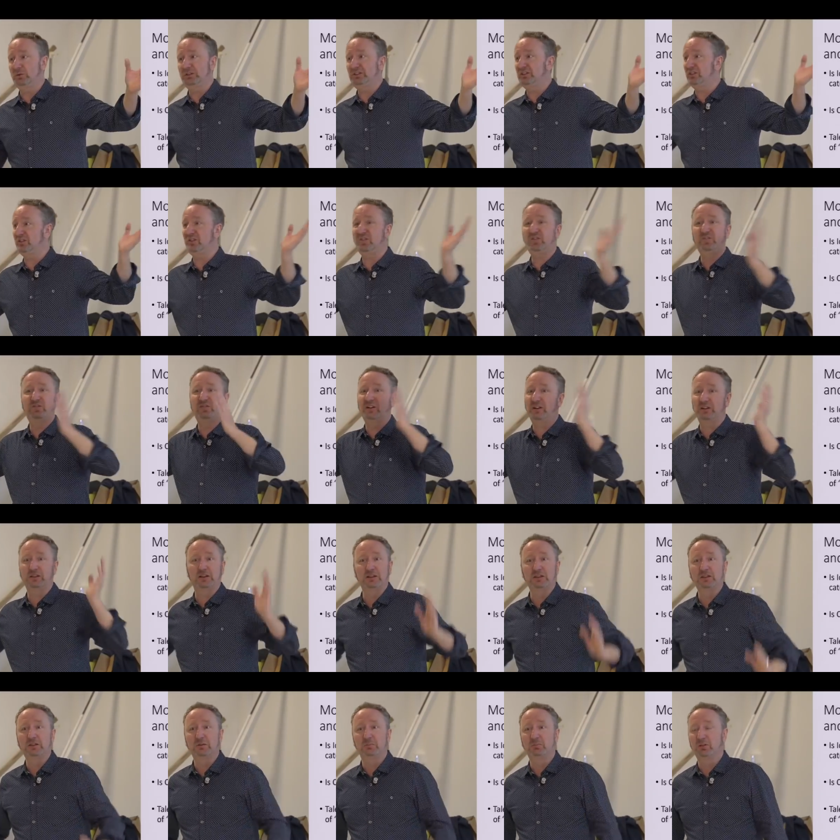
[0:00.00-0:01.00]
we just fill
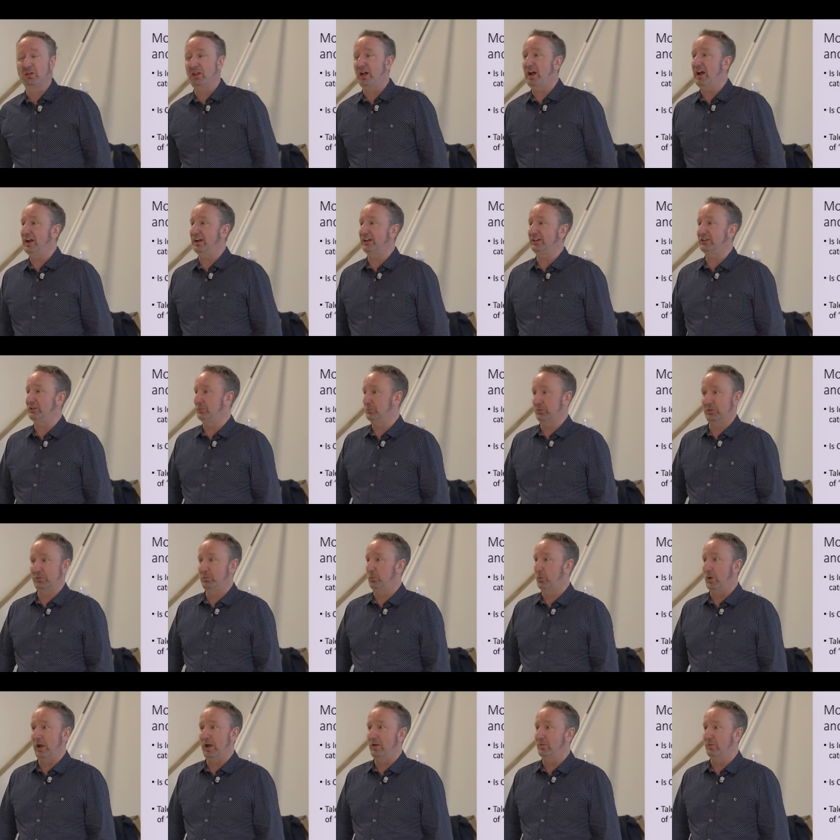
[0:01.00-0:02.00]
in the blanks
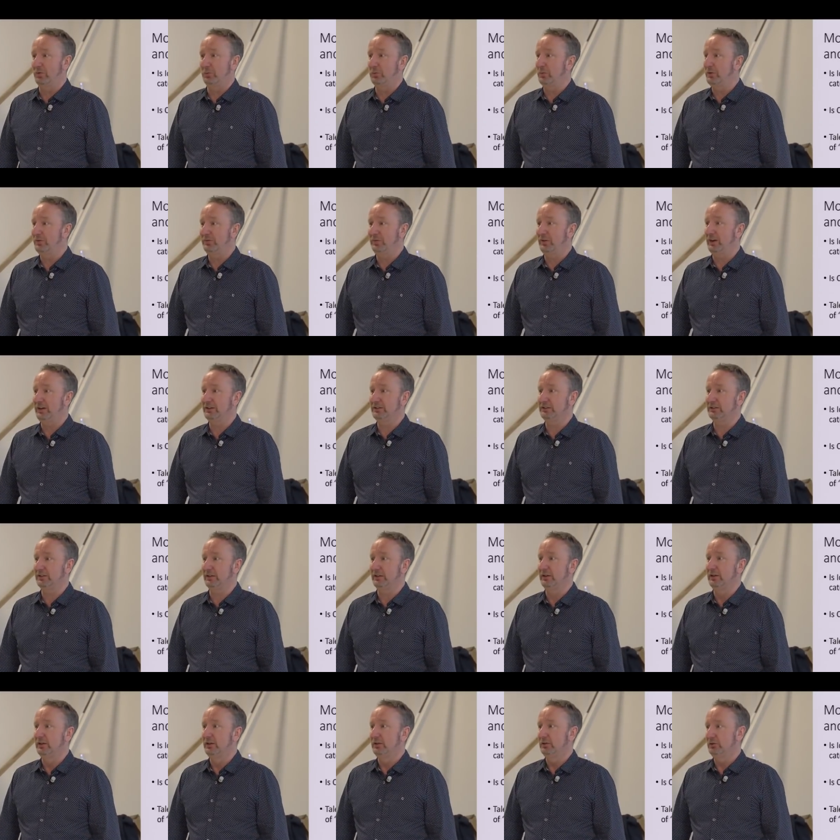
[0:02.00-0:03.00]
with whatever we
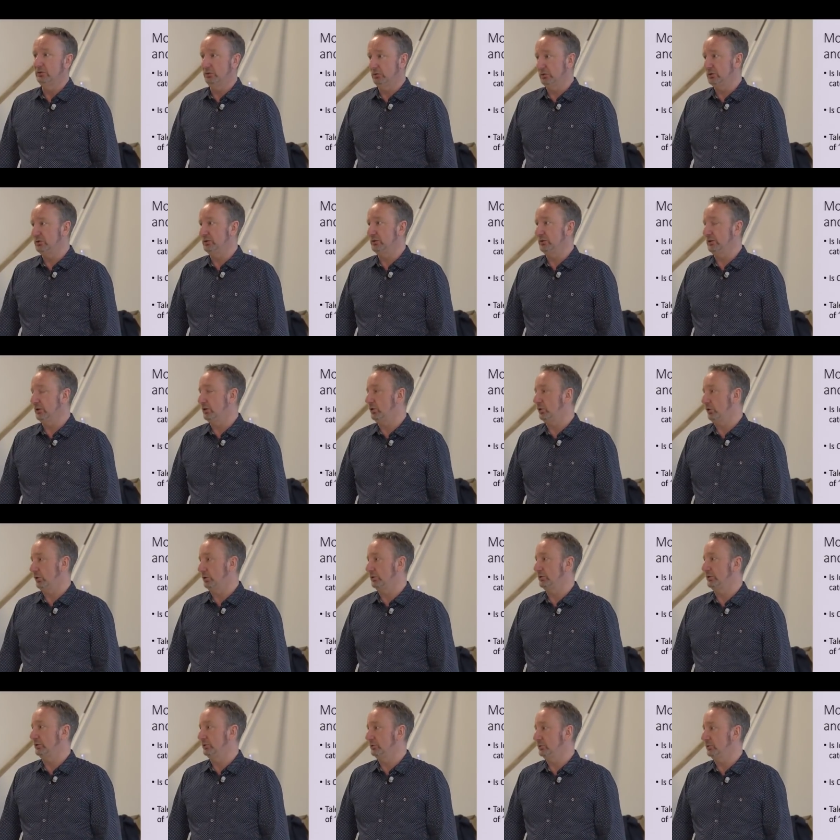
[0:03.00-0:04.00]
fancy, usually
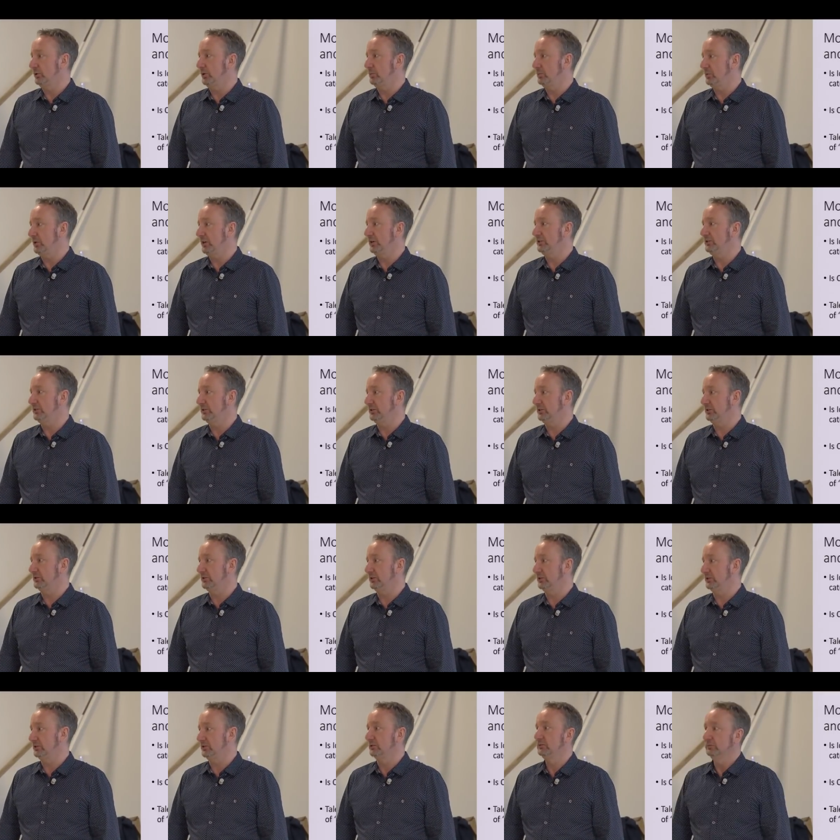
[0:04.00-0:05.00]
according to our
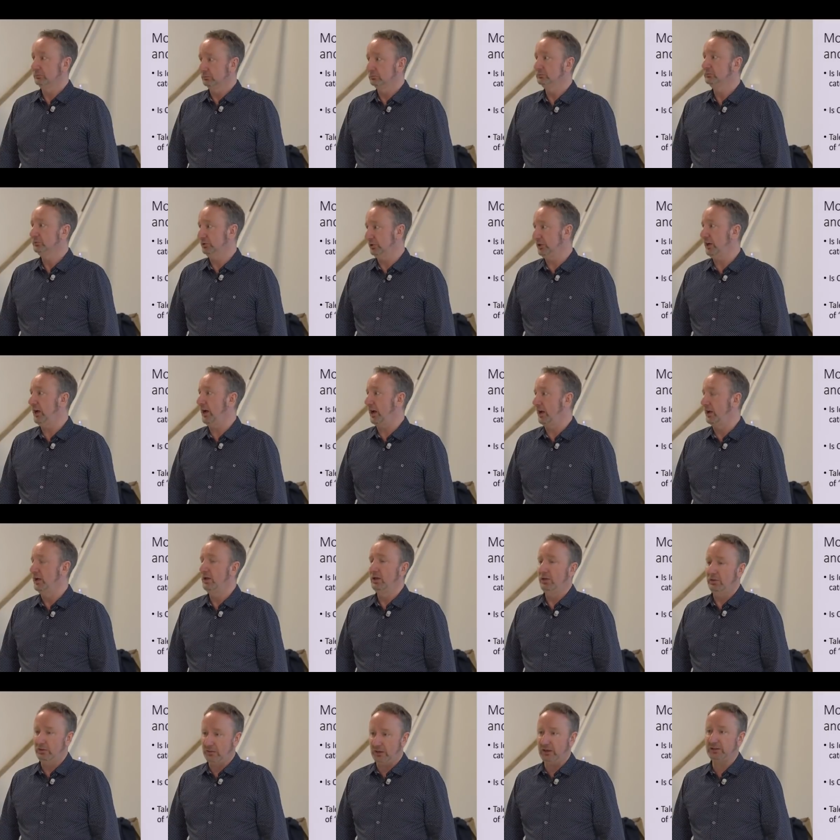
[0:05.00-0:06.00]
prejudices? Yeah,
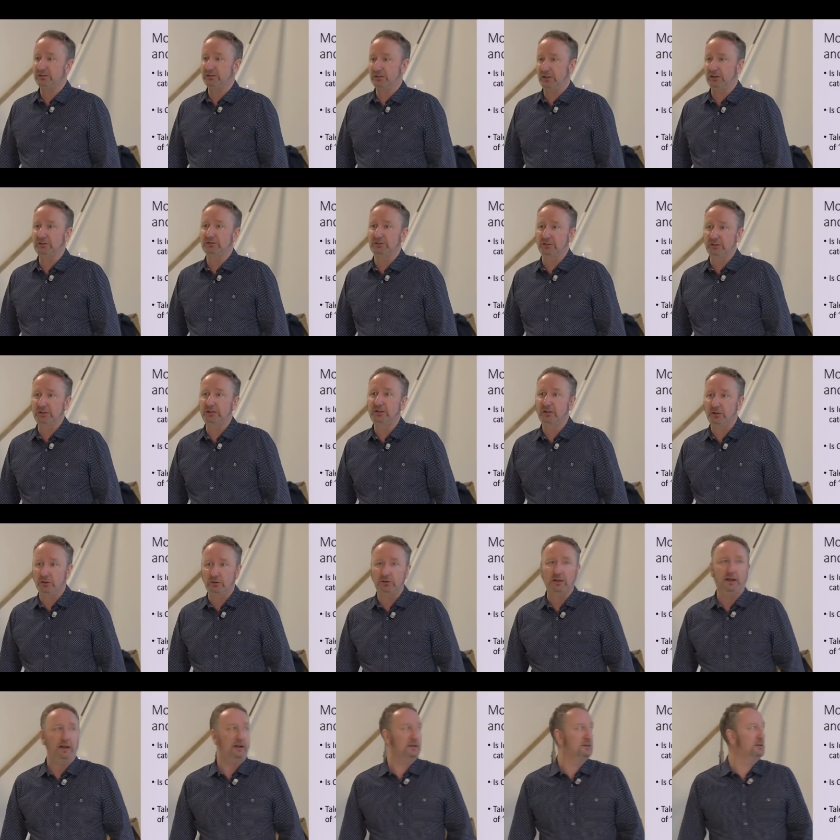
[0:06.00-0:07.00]
that's actually
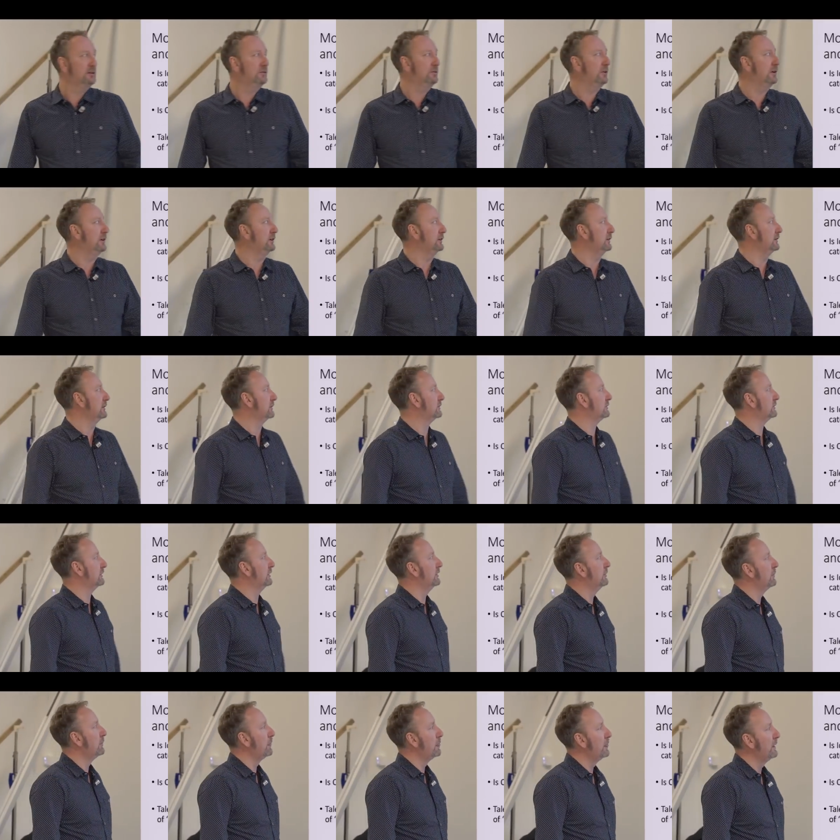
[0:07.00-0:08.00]
collective idiocy.
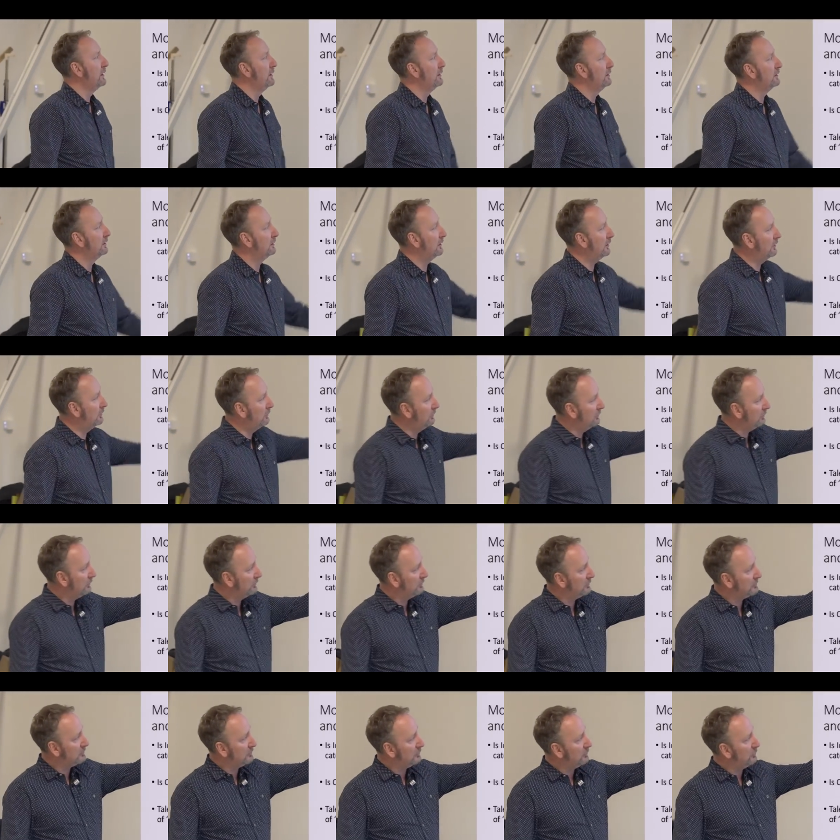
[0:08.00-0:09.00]
Now,
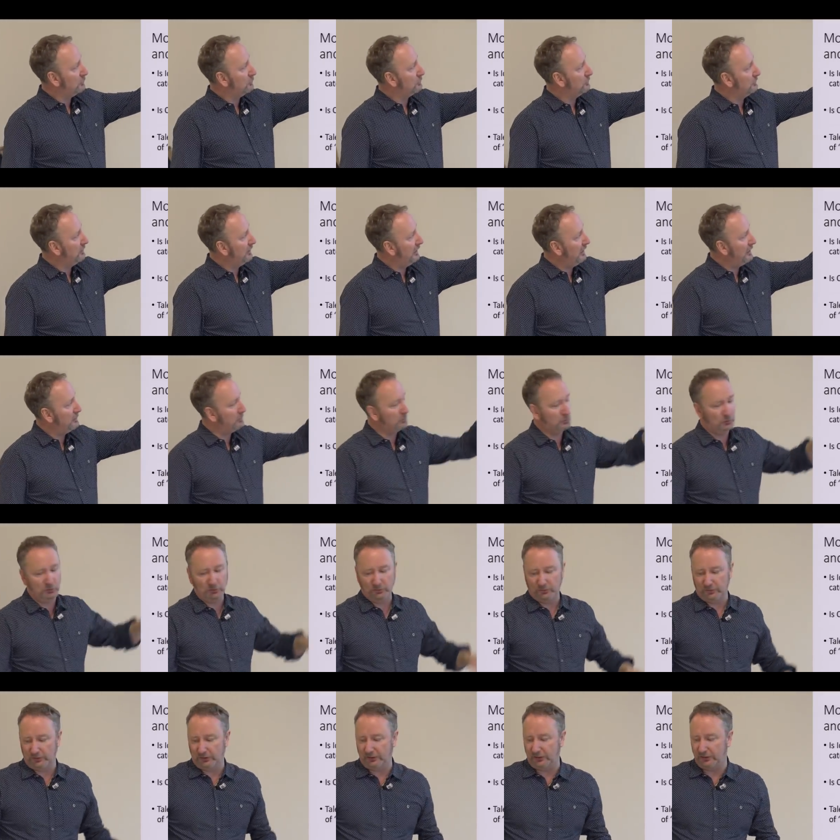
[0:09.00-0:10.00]
there's a little table
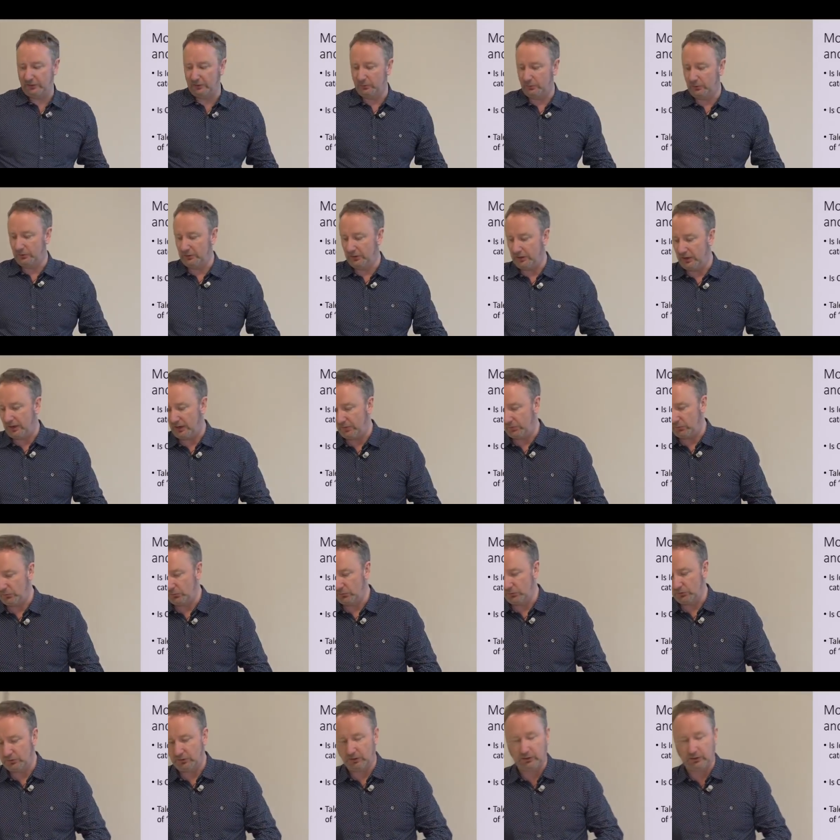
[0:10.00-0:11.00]
over here I want you to have a look